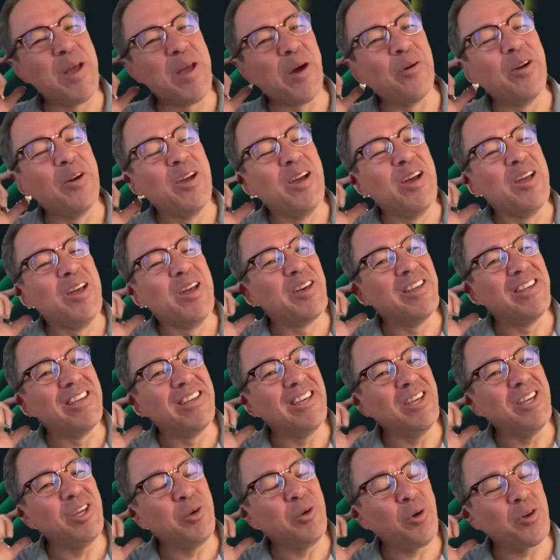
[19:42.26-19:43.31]
No,
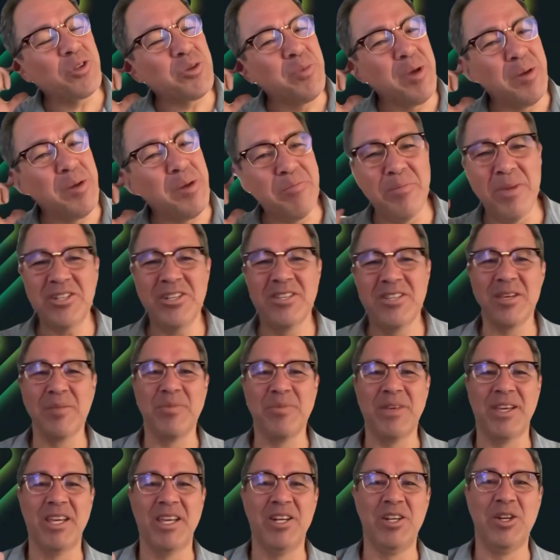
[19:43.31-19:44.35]
you also mentioned
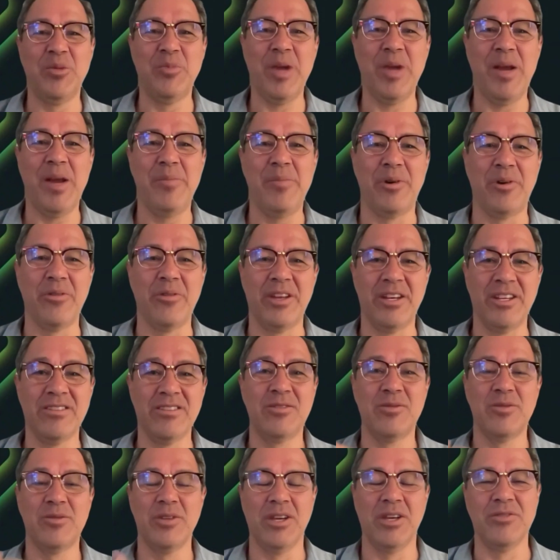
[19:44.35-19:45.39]
something in your paper that
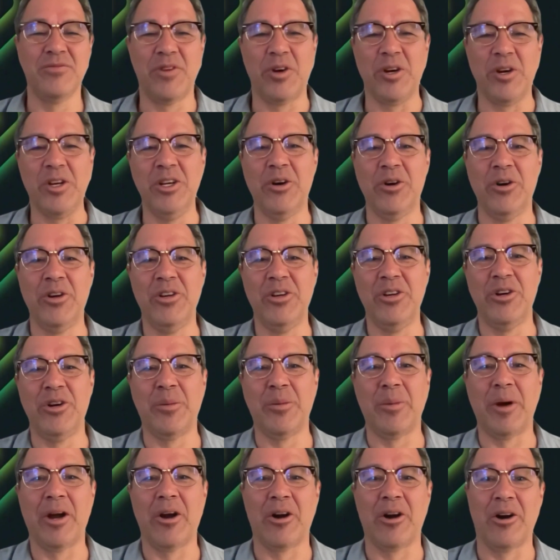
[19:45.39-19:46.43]
is very near and dear
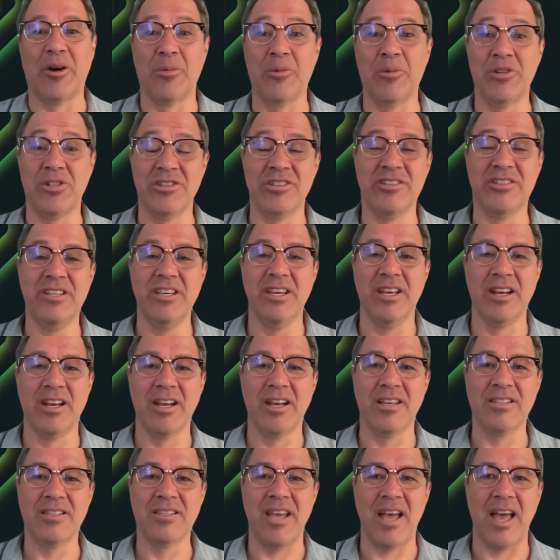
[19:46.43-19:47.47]
to my heart, which is
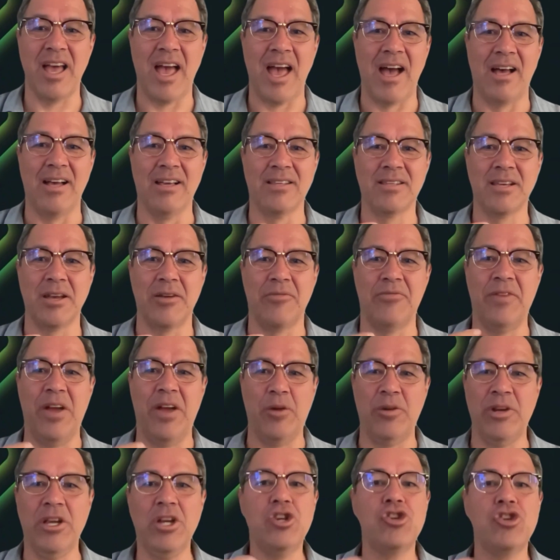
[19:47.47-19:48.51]
DNS as a
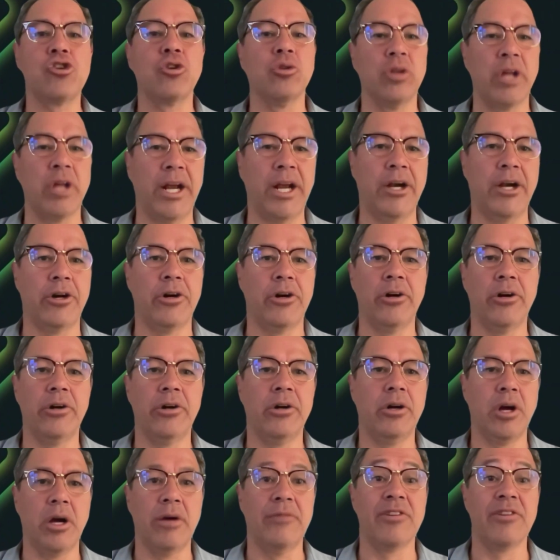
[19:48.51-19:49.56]
foundational
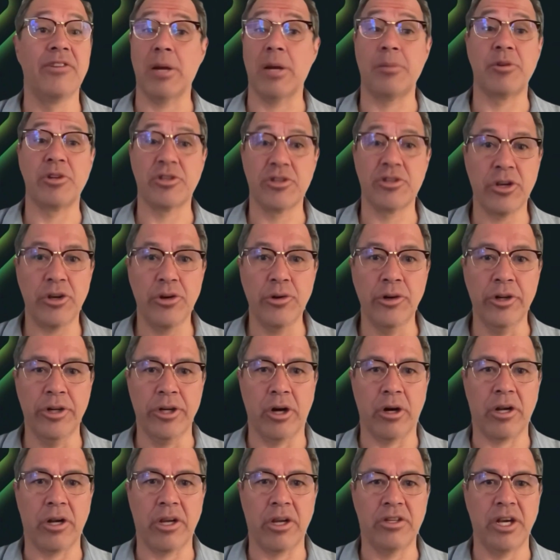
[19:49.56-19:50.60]
layer of a
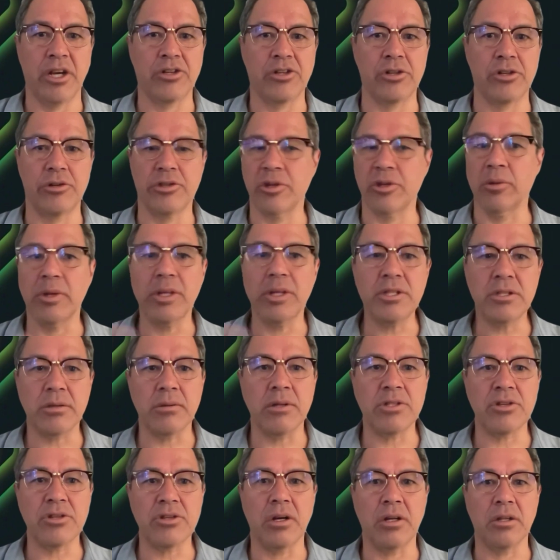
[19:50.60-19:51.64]
cybersecurity architecture. So
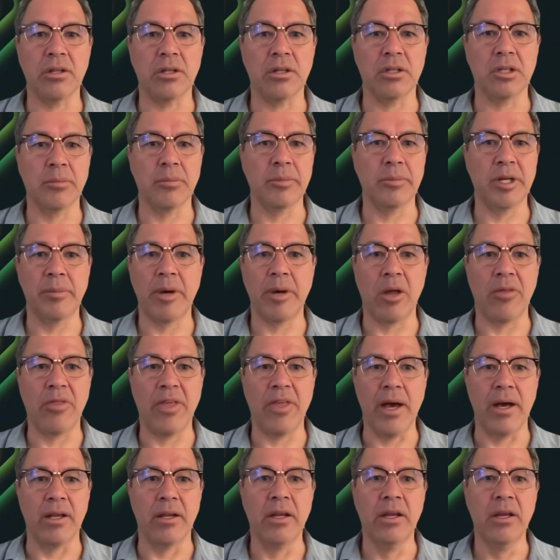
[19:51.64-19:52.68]
let's talk a little bit about
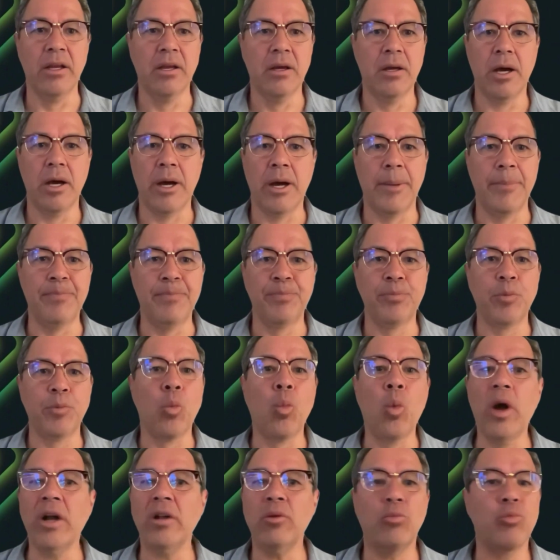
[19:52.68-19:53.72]
that.
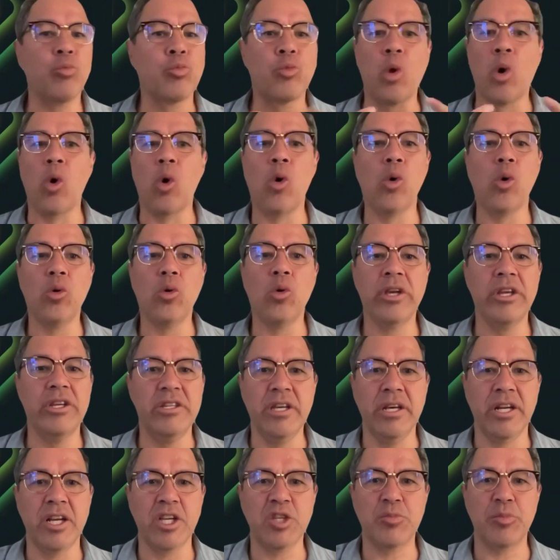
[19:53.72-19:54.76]
What role
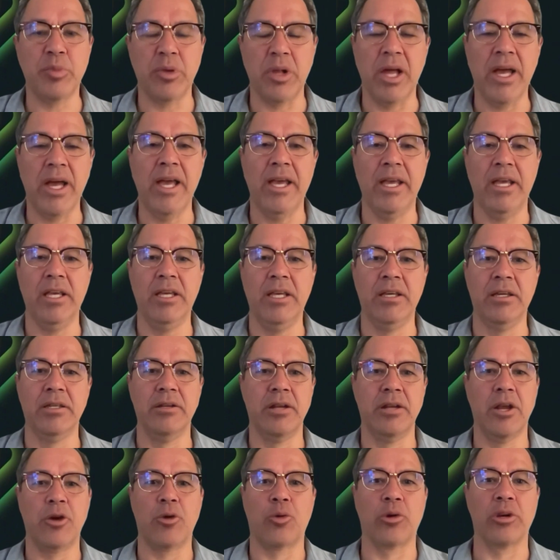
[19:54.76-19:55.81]
can DNS play
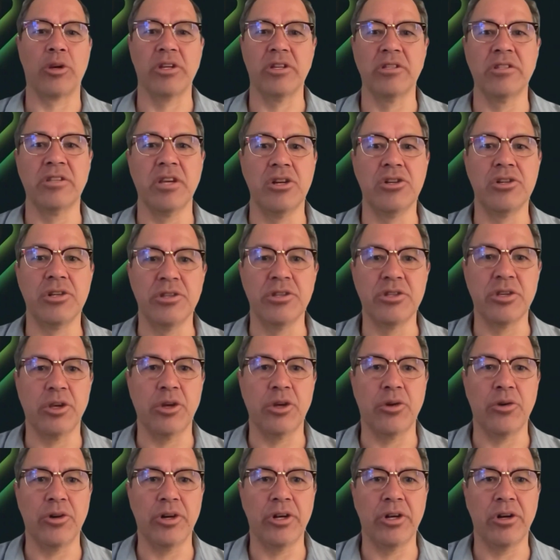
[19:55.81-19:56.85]
in an organization's
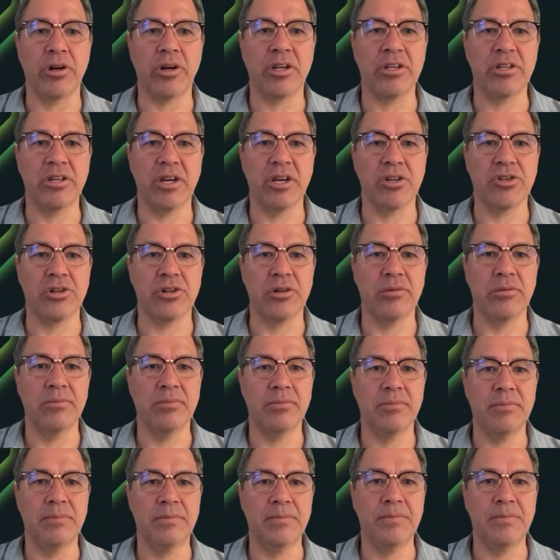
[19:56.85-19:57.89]
security architecture?